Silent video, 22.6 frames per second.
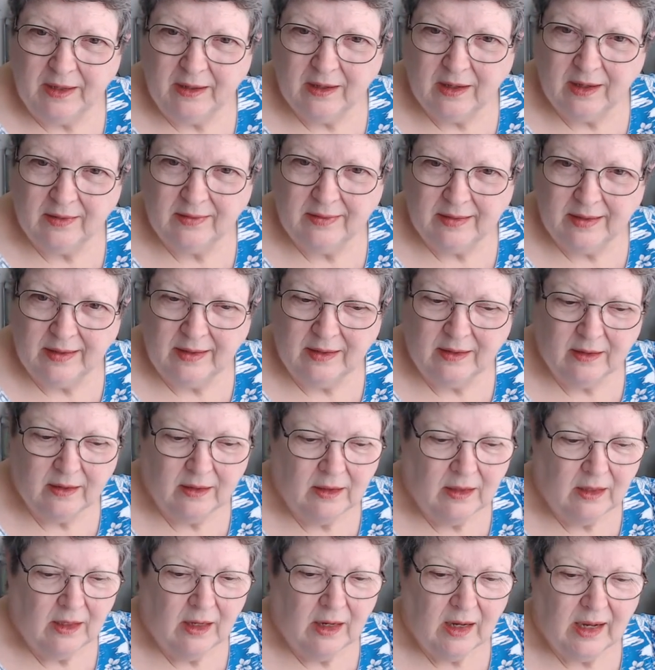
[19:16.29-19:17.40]
I think
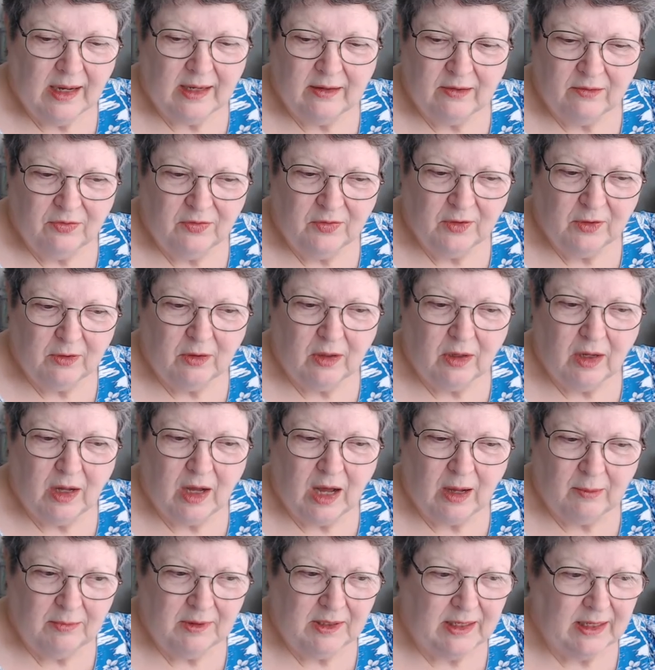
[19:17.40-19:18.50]
I don't feel
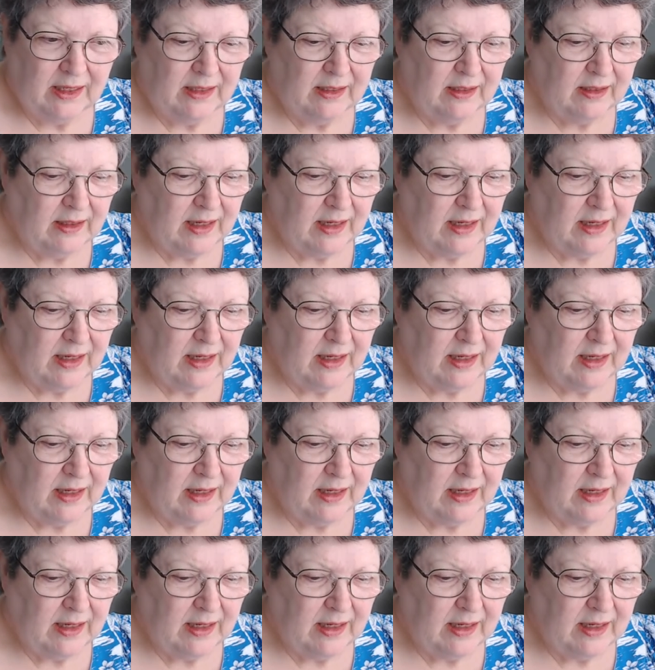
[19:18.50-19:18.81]
obligated.